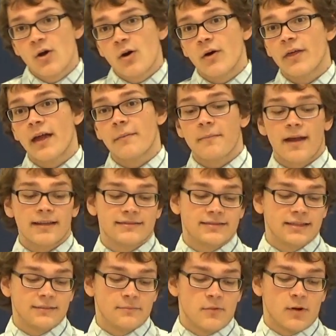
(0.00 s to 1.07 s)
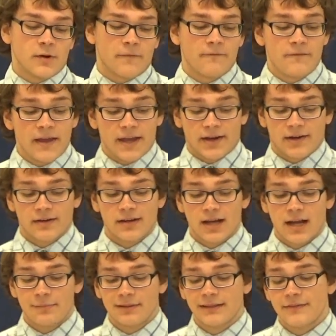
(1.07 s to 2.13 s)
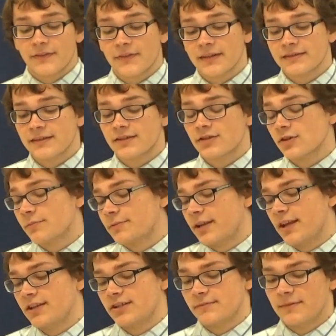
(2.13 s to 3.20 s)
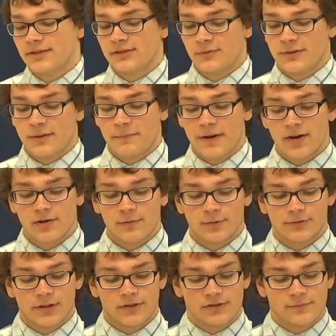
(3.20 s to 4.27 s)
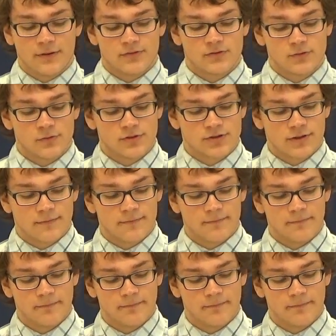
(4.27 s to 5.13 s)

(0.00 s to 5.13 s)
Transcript: While that might seem more fair, I believe that this interpretation misses what the parable tells us about stewardship.